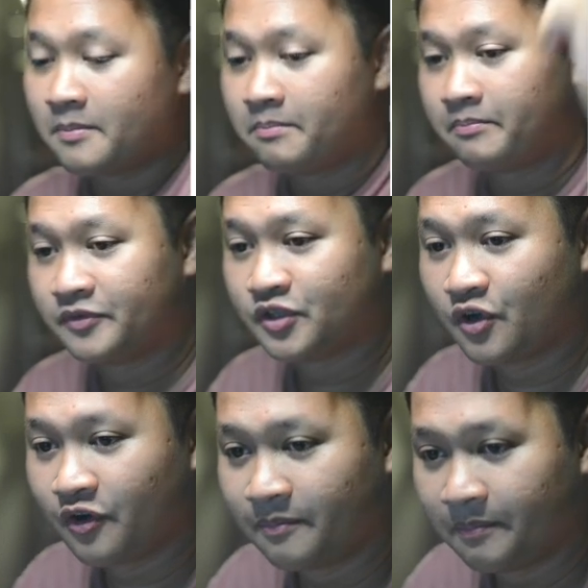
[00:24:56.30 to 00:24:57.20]

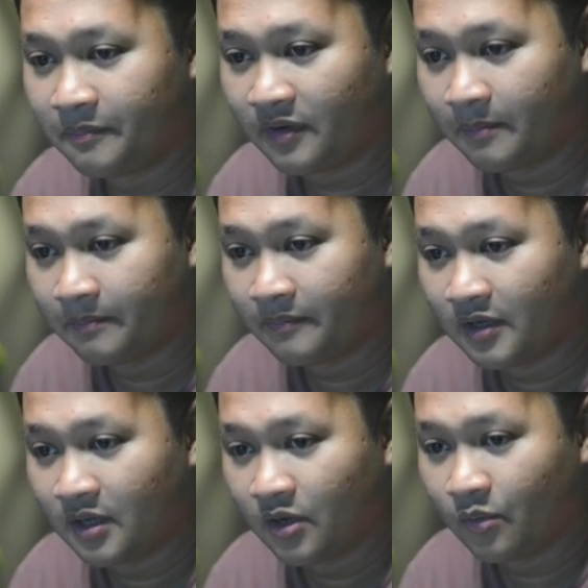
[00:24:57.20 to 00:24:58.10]
So
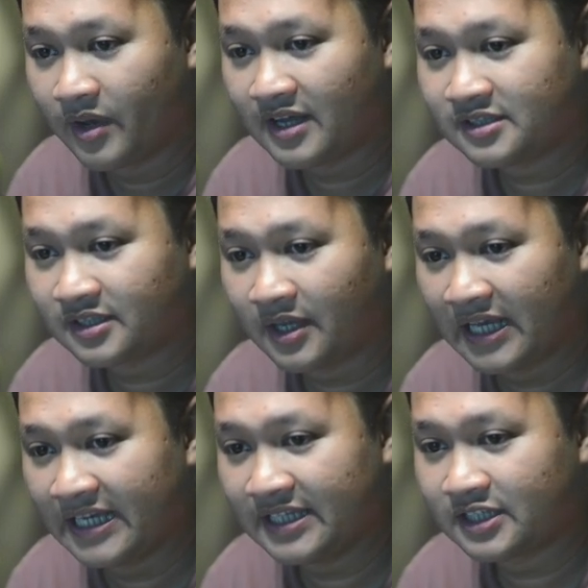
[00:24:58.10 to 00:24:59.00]
when I
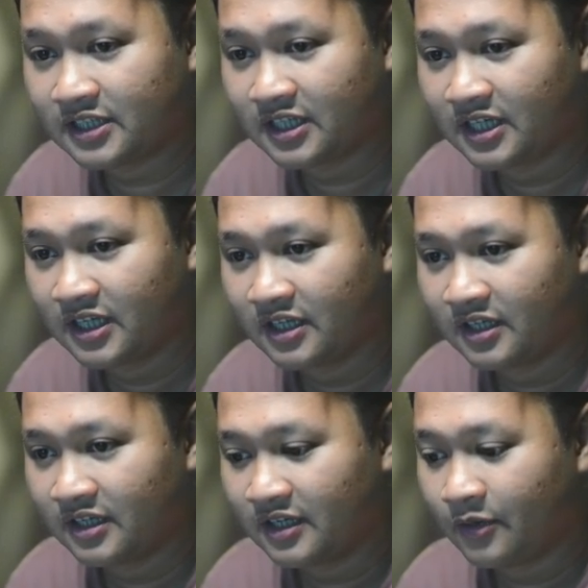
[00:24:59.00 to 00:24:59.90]
hit
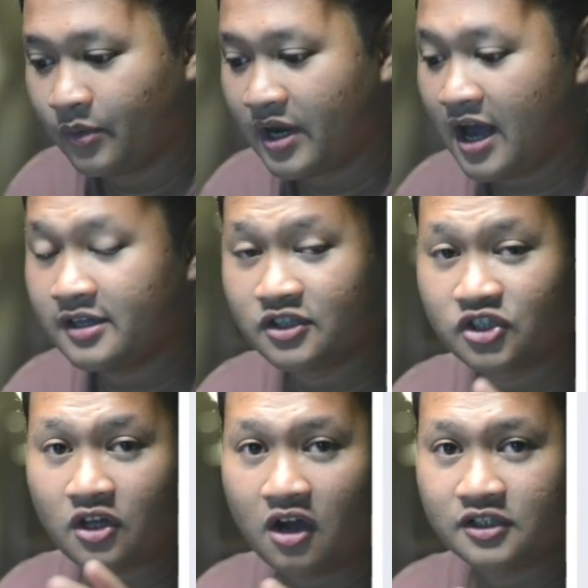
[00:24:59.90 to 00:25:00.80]
When I hit start, it